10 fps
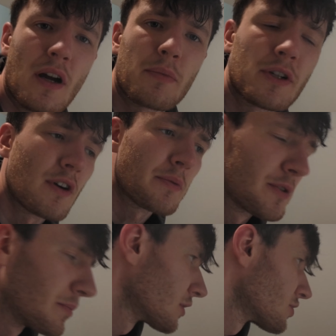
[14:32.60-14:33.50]
I'm gonna grab
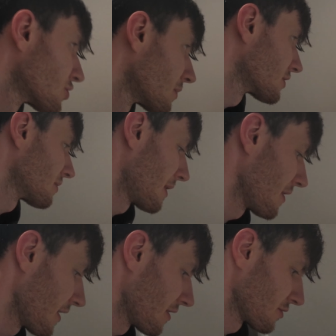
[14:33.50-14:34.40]
some lunch whilst I'm
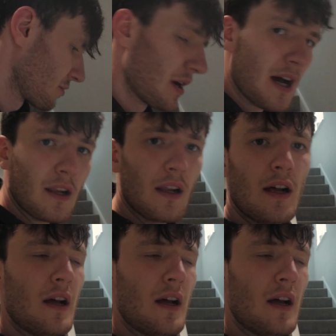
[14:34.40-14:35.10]
out there as well.